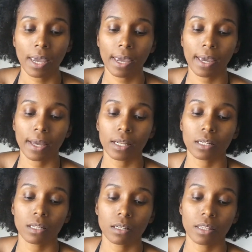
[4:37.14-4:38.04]

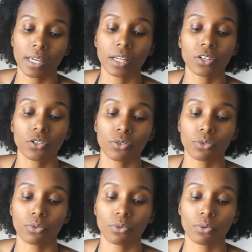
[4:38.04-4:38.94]
and then
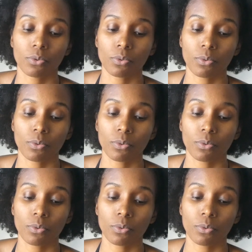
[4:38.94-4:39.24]
you